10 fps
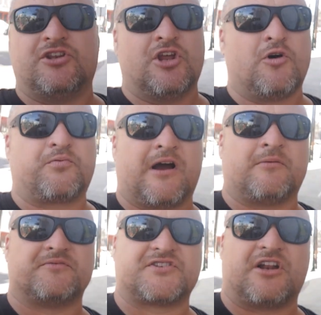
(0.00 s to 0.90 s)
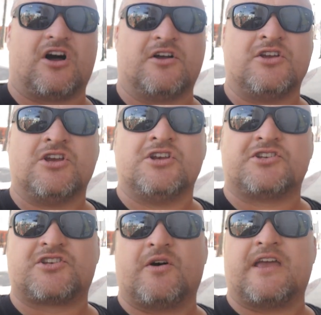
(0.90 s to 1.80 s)
No problems at all.
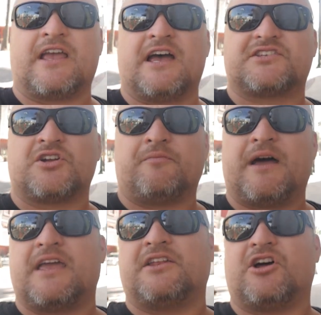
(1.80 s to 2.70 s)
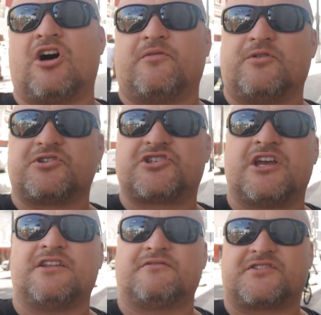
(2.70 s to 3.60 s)
So hey guys, don't buy into all the
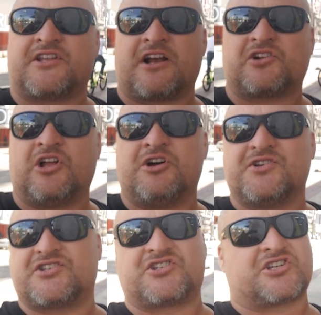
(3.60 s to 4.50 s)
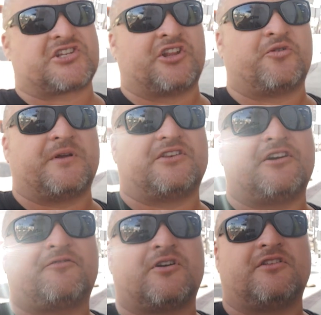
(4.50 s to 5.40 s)
bullshit. It's not closed, it's just a little bit
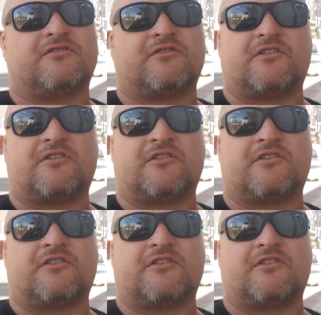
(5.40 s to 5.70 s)
different.